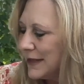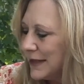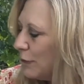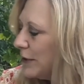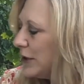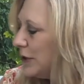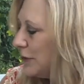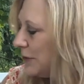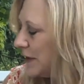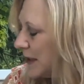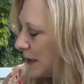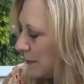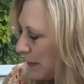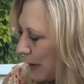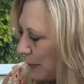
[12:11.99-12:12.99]
What do you
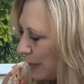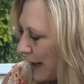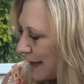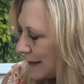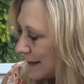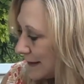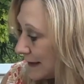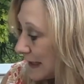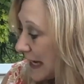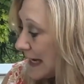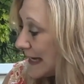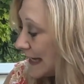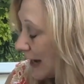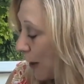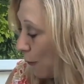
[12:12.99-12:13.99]
think about practicing?
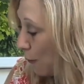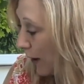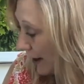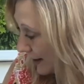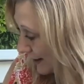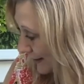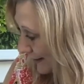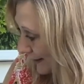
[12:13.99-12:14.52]
What?